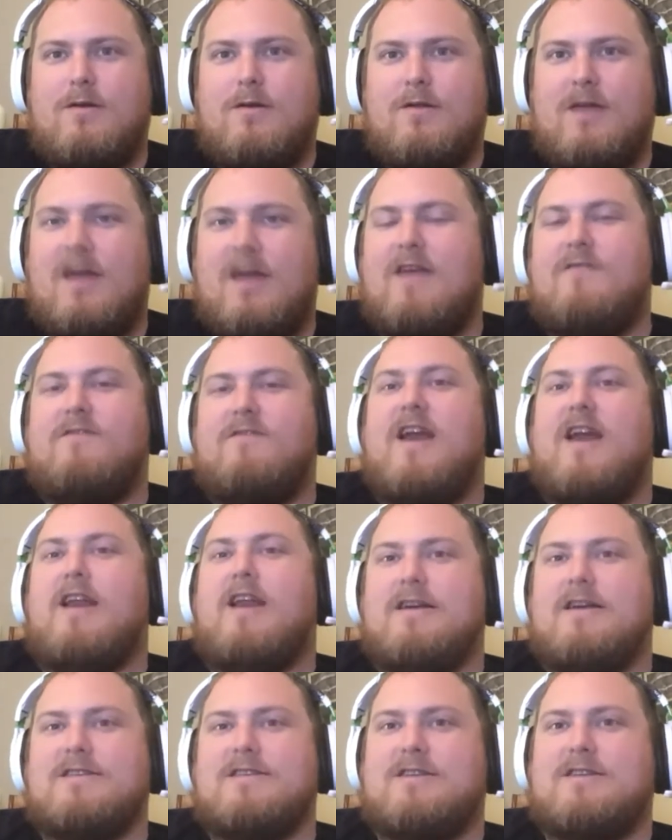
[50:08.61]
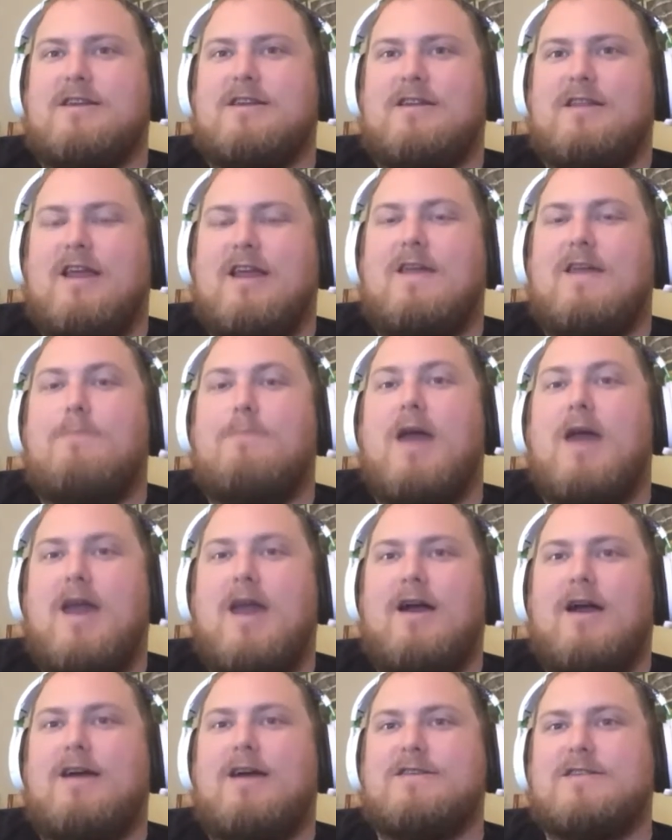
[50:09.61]
They invite us to, like, they
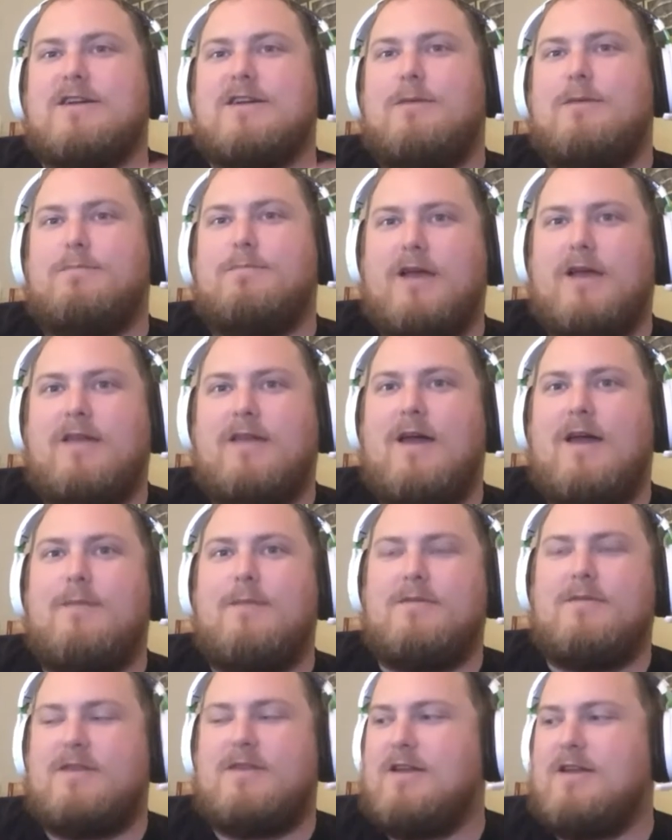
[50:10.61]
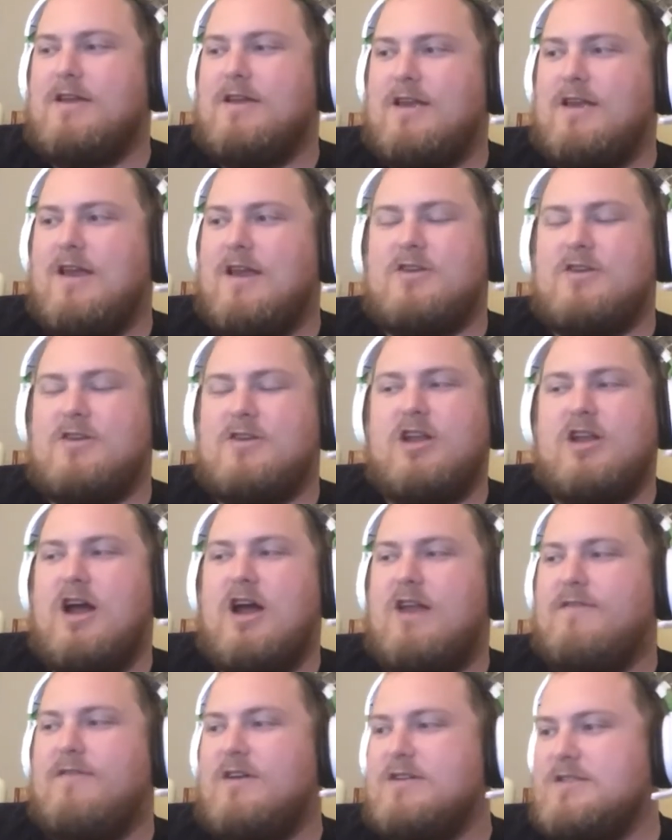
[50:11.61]
pay us to come play them to kick the shit
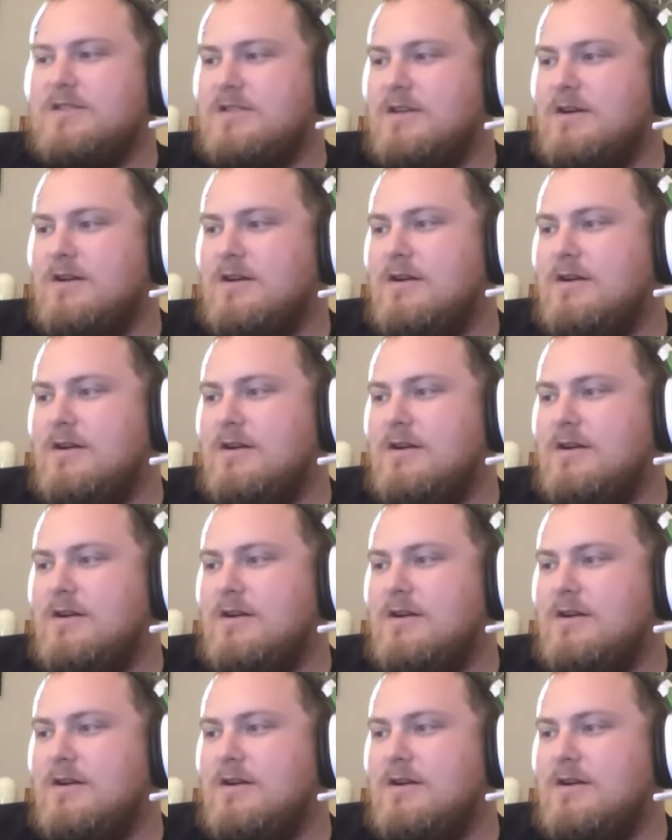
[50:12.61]
out of us.